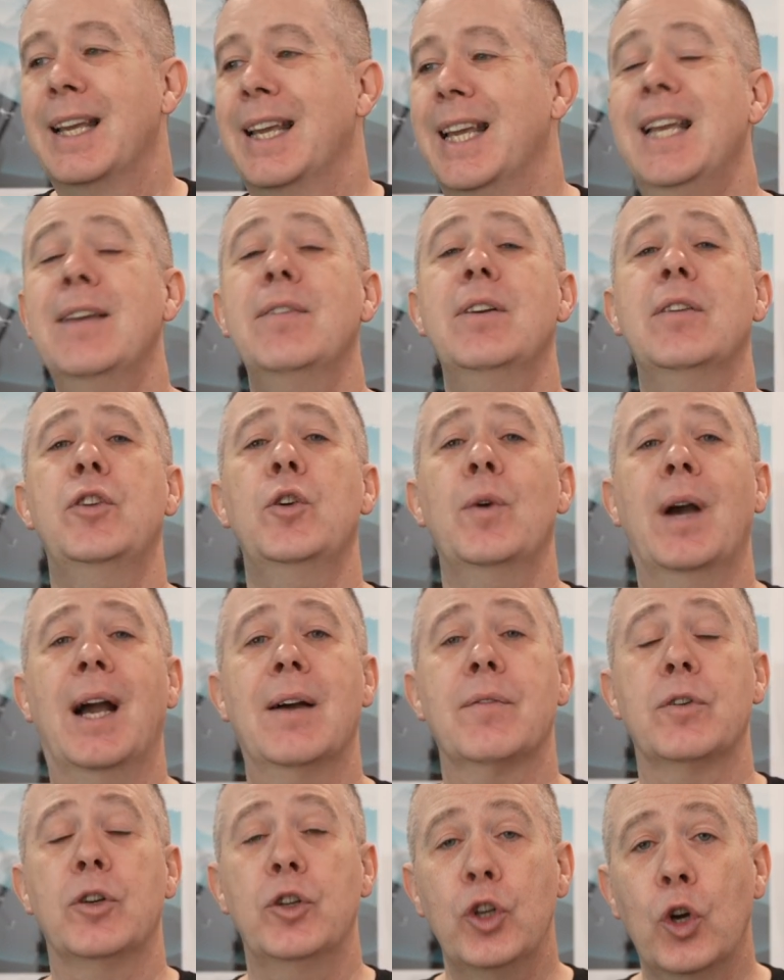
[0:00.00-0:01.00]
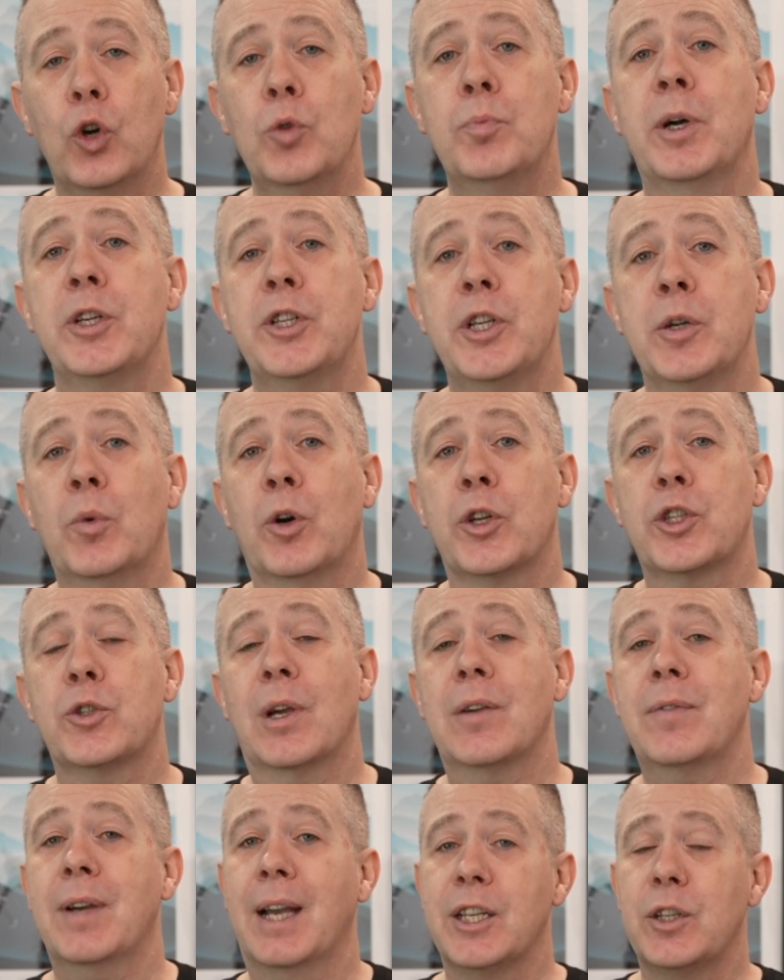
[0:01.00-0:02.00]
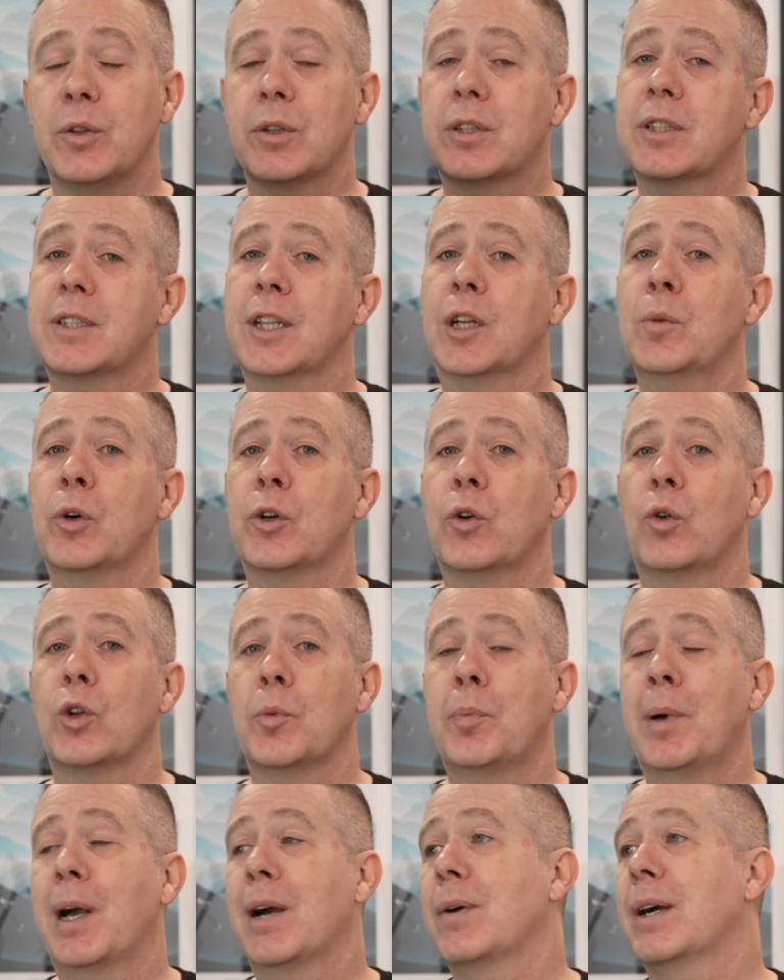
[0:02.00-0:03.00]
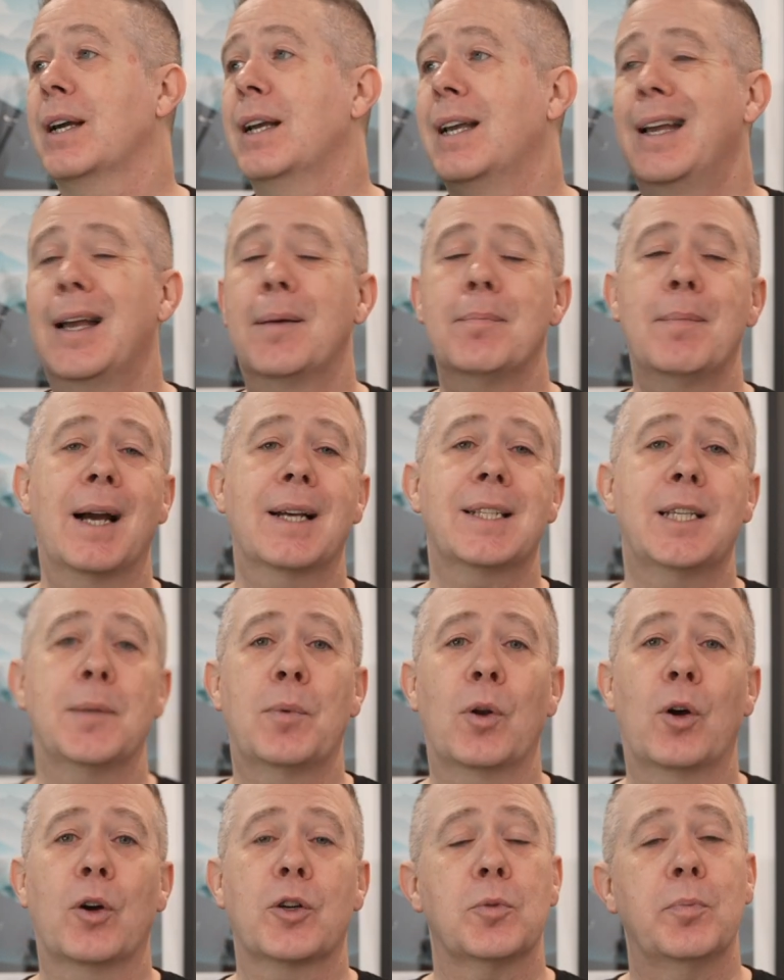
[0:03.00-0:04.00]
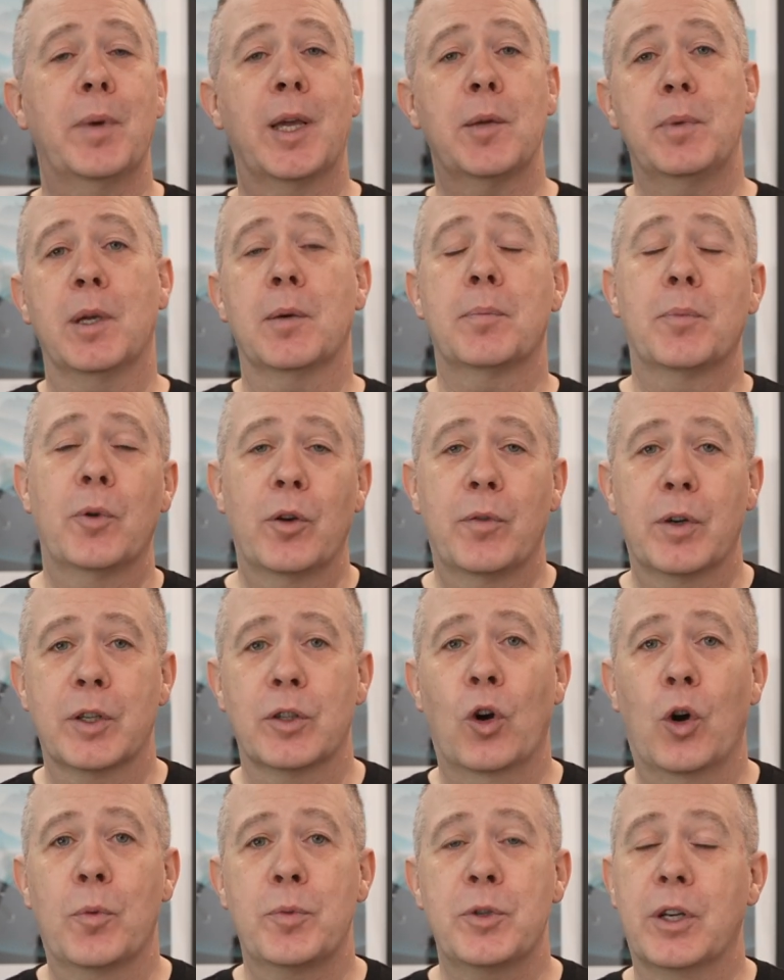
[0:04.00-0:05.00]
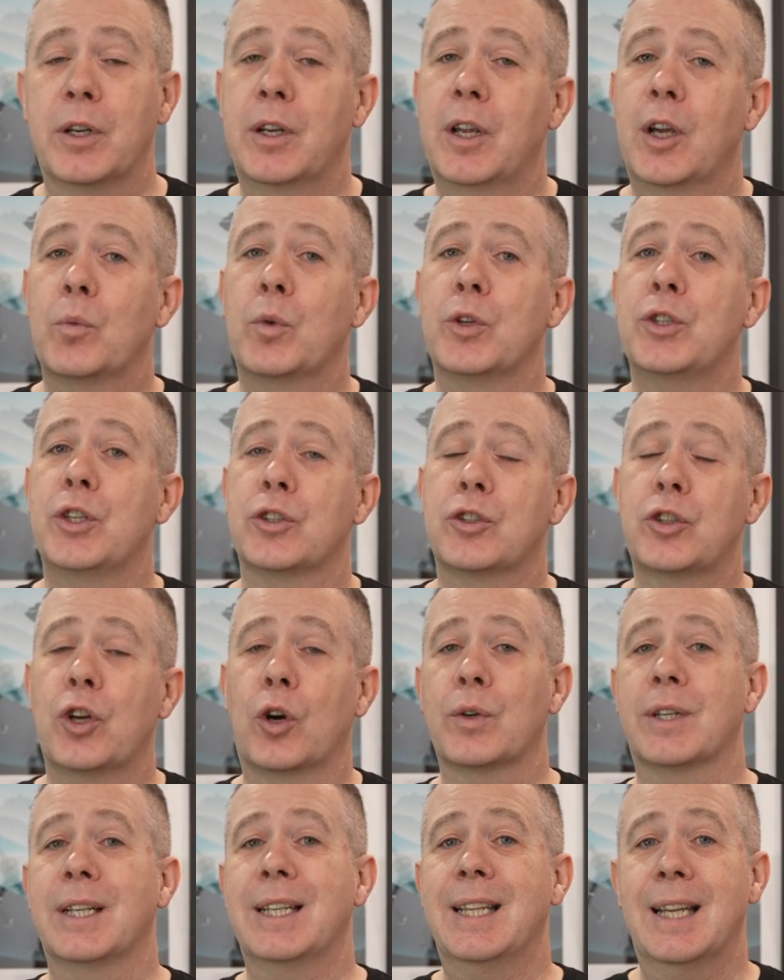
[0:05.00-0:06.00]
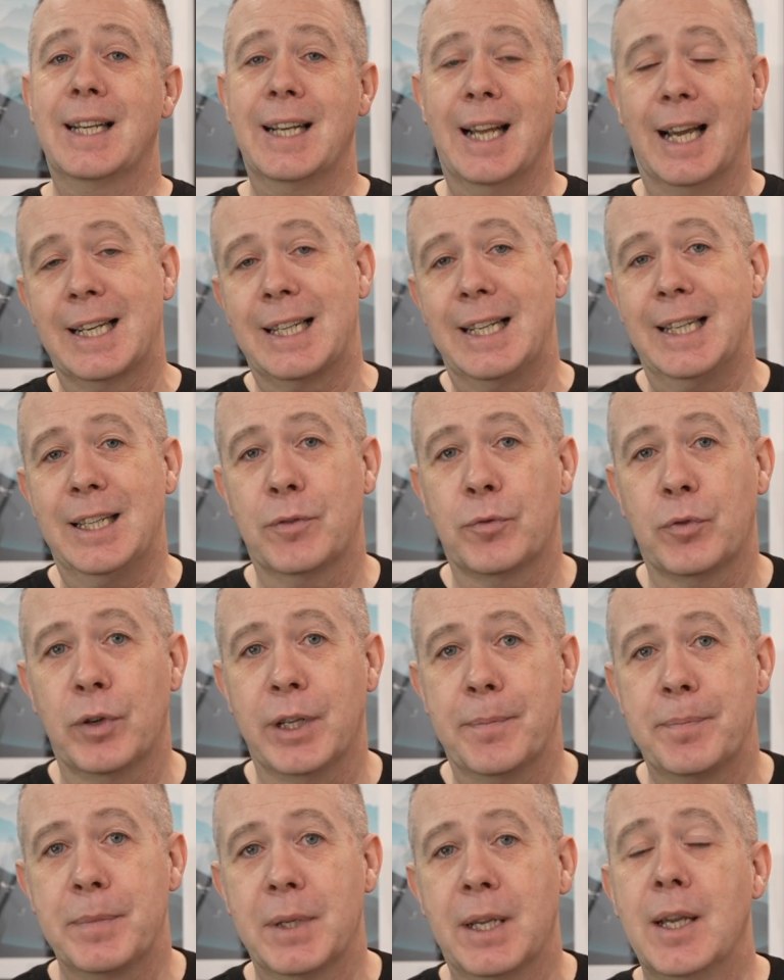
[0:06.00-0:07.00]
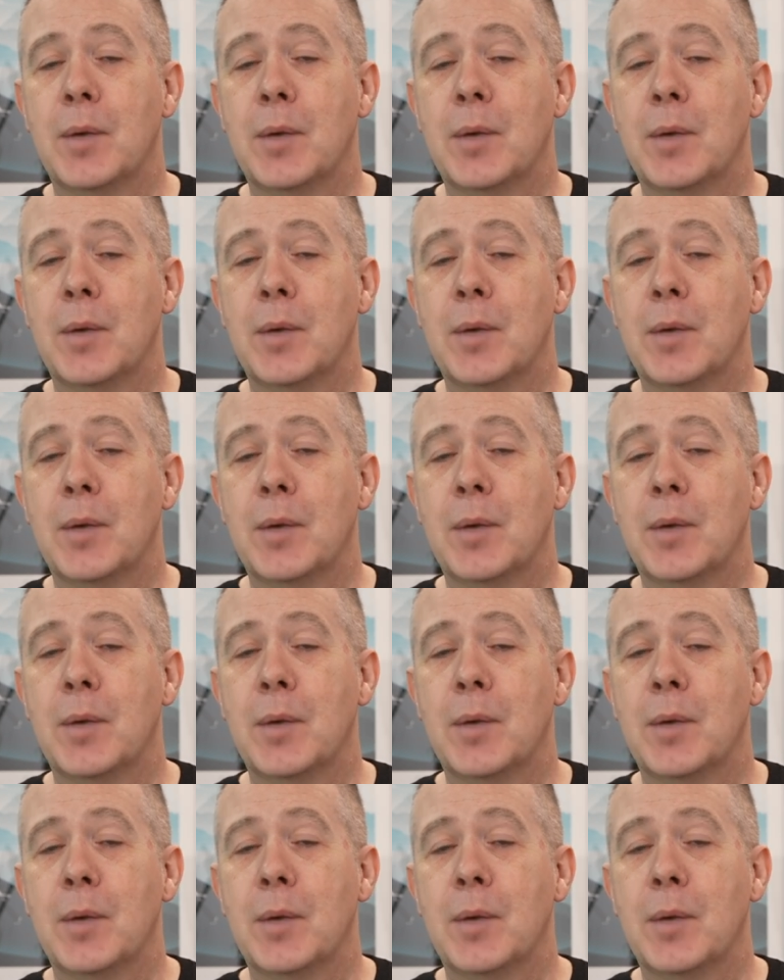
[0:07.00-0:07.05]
Even if you have no budget whatsoever and you still want all the power, MaxiBlocks may be a perfect option, which is totally and utterly free.